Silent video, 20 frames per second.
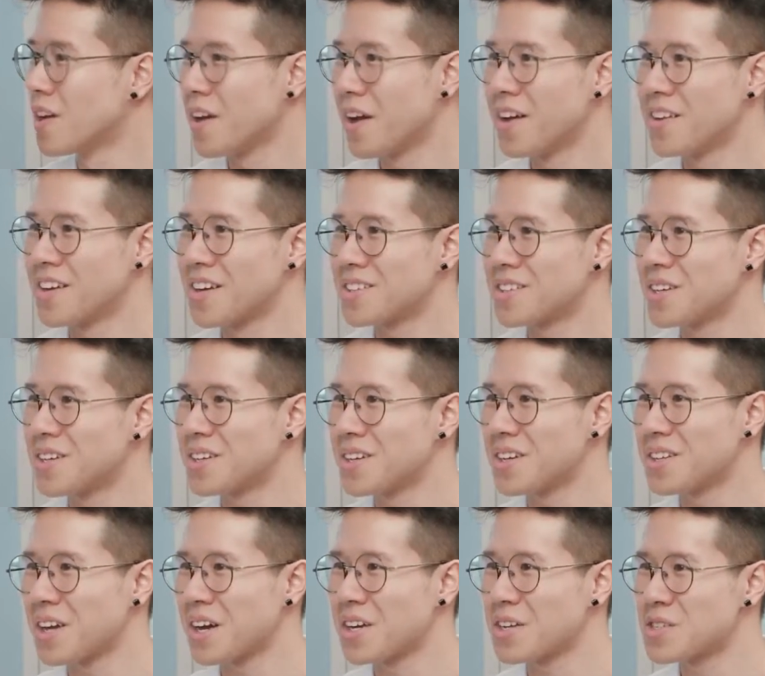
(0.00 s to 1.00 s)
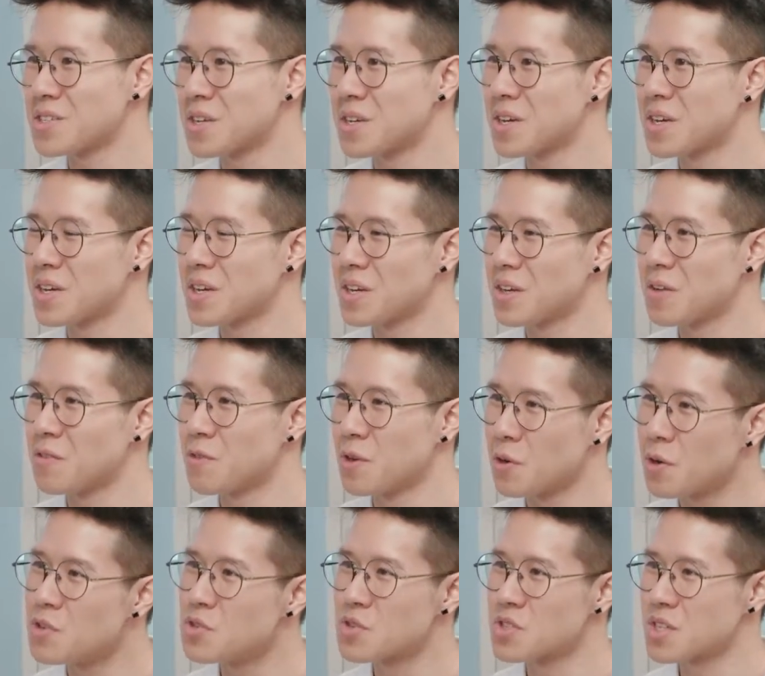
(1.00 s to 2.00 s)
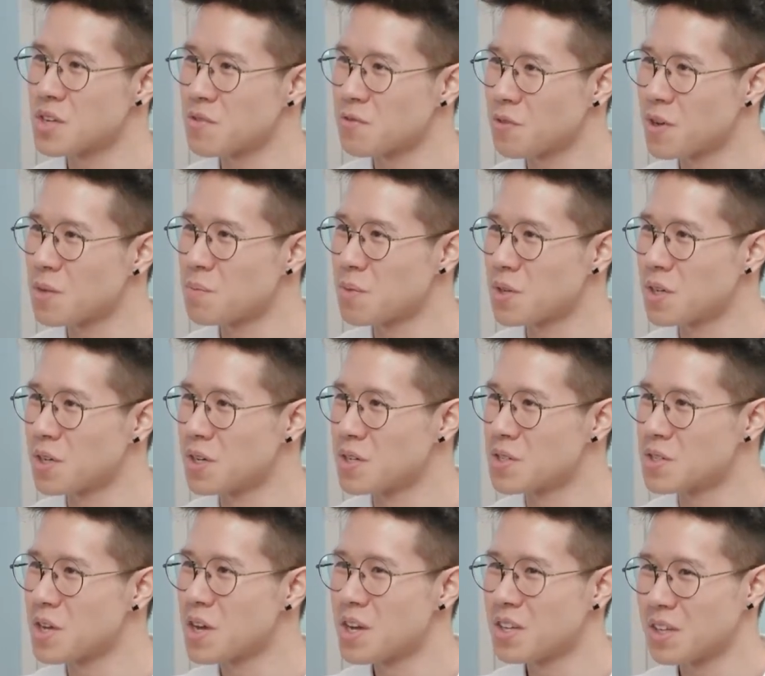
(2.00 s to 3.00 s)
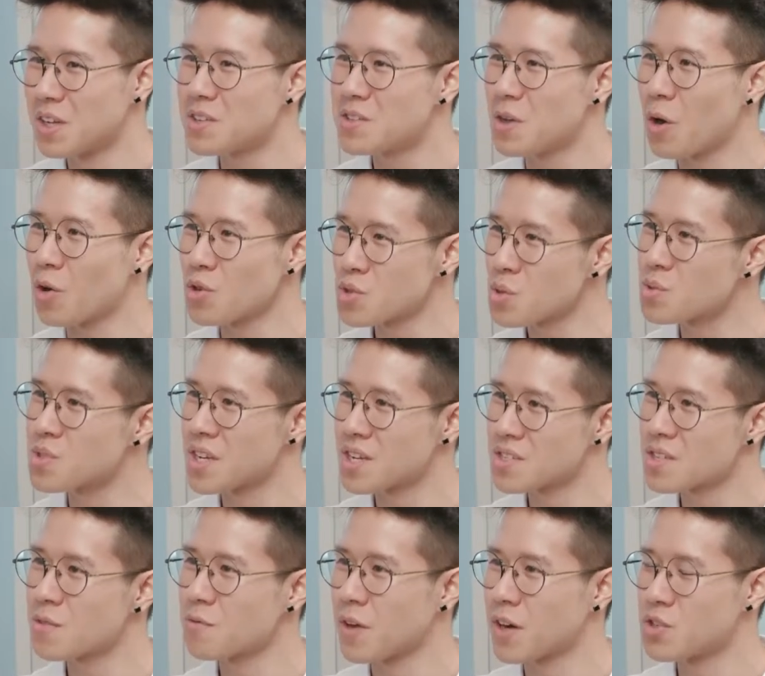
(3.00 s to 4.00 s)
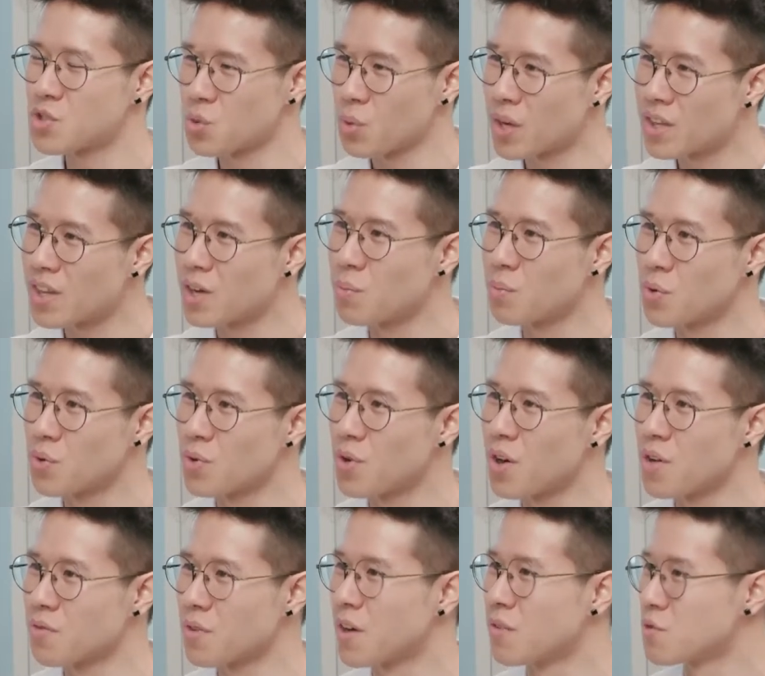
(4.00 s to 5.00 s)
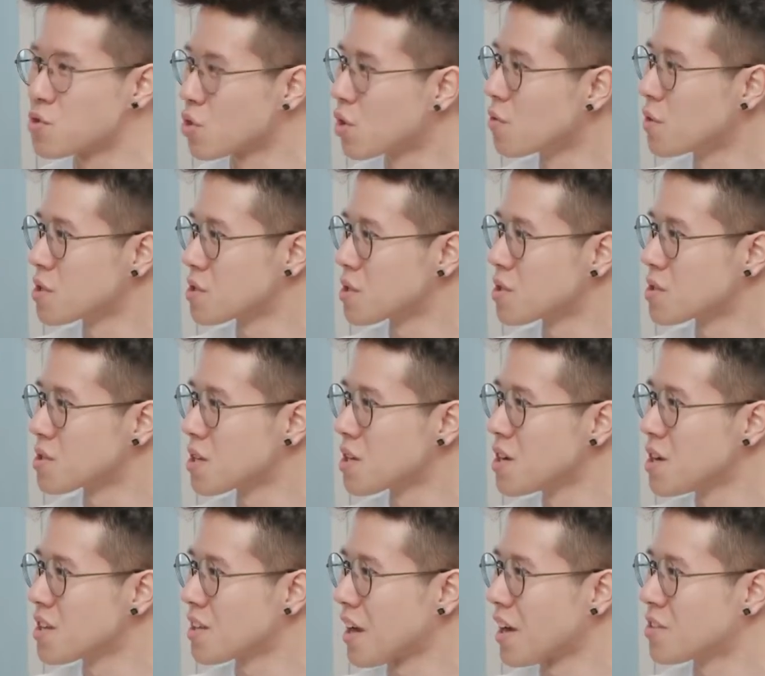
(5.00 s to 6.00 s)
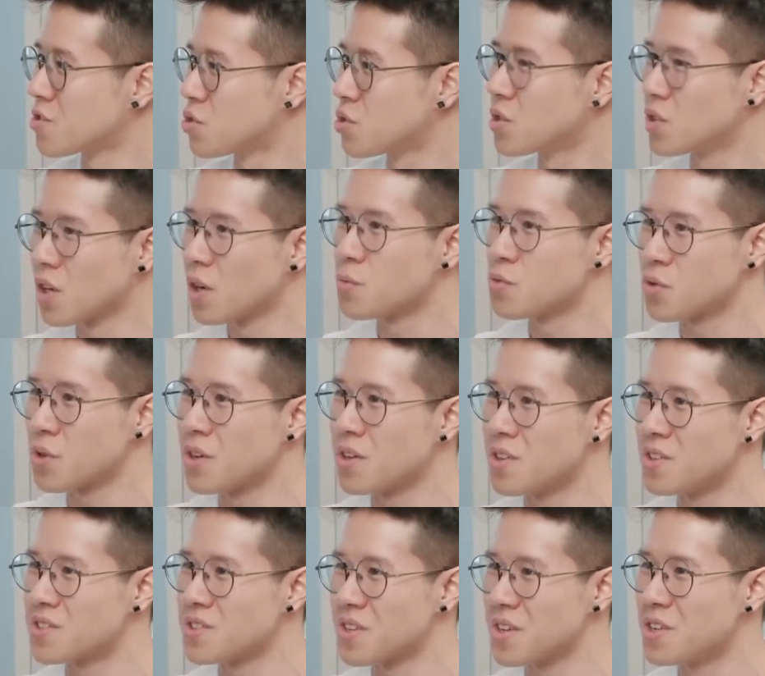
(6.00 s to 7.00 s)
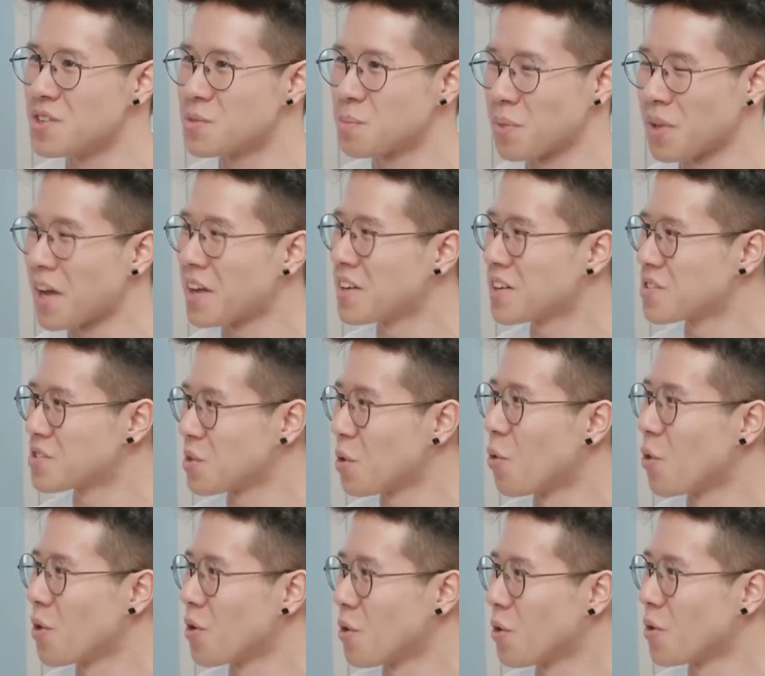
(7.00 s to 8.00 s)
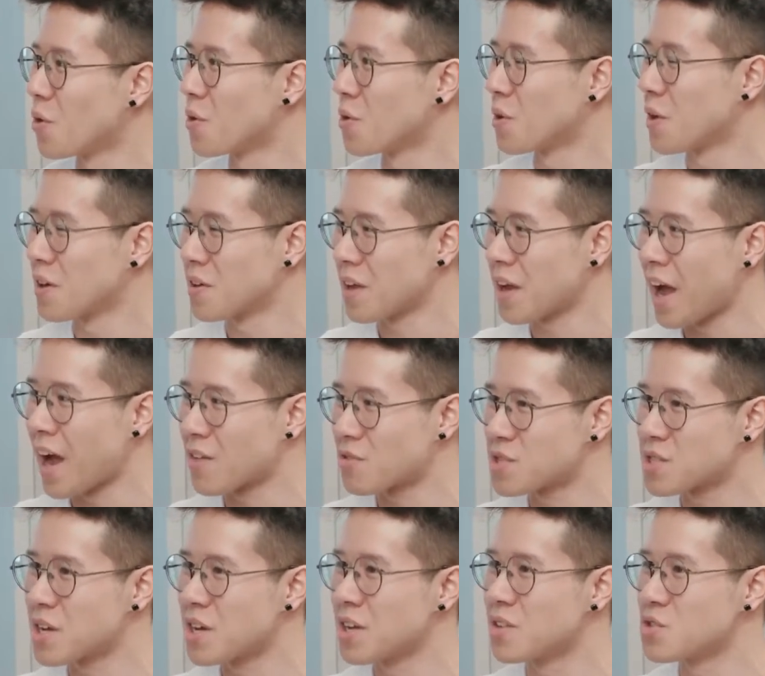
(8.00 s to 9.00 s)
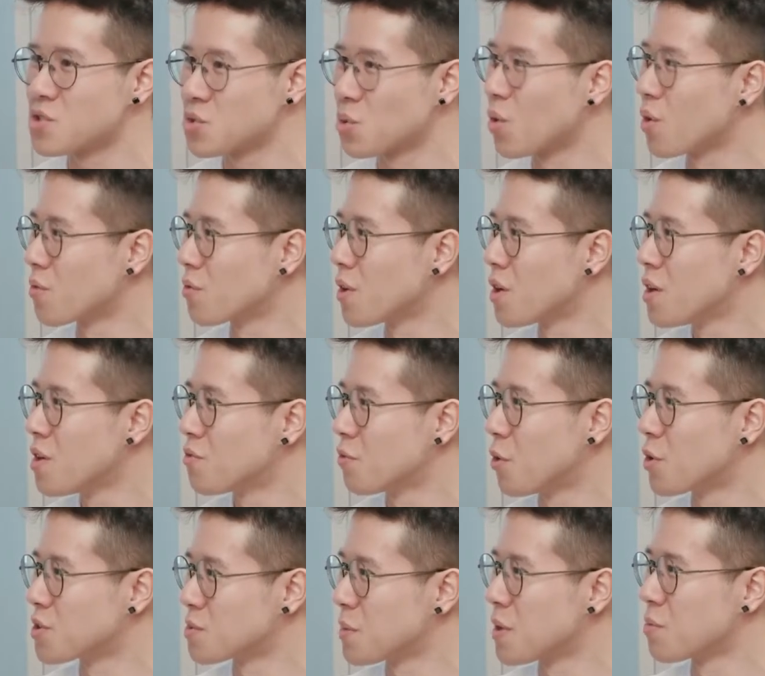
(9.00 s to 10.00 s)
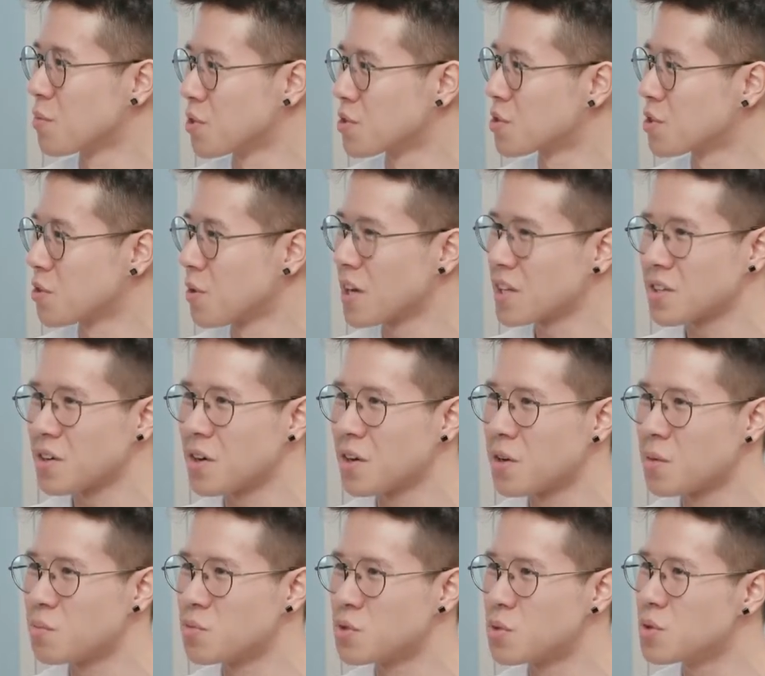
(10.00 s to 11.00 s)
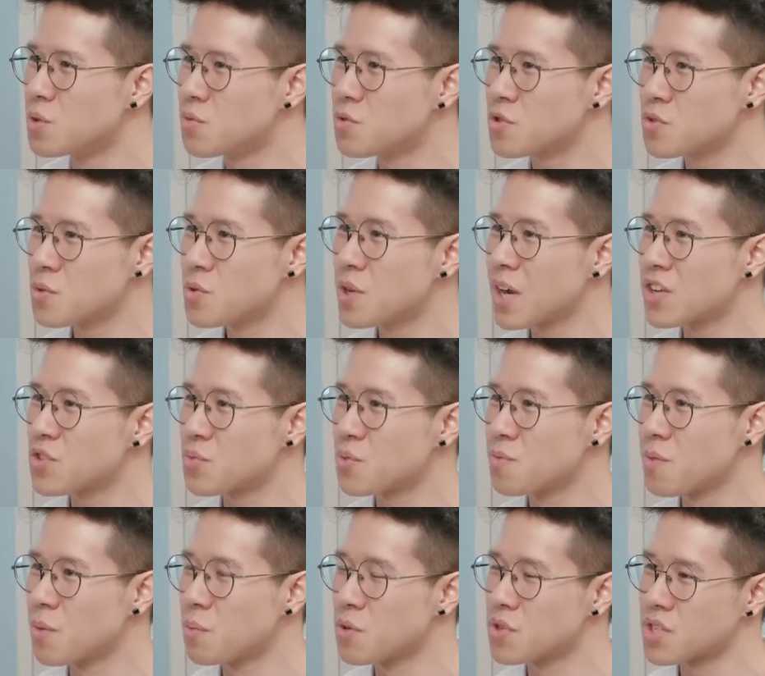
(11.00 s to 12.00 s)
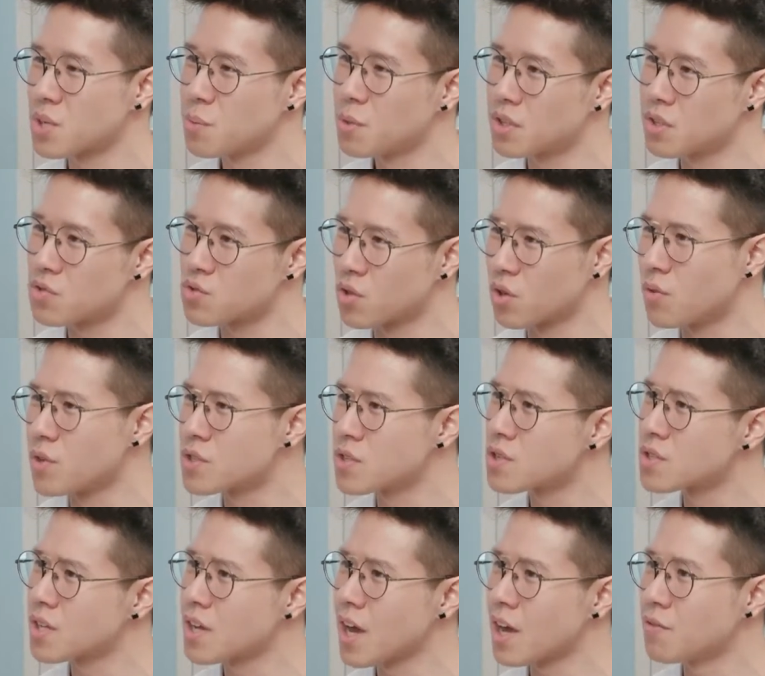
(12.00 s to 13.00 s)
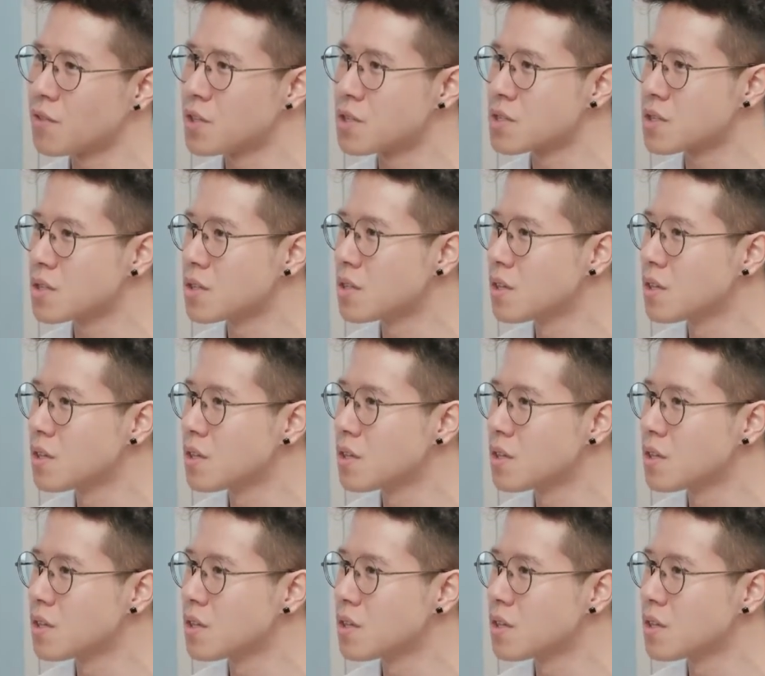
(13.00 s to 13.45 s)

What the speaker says: And I think that is a very interesting thing because they also testify to a number of services that G Clubs is planning or have set in store for its members, correct? Do you guys remember some of these services they have listed?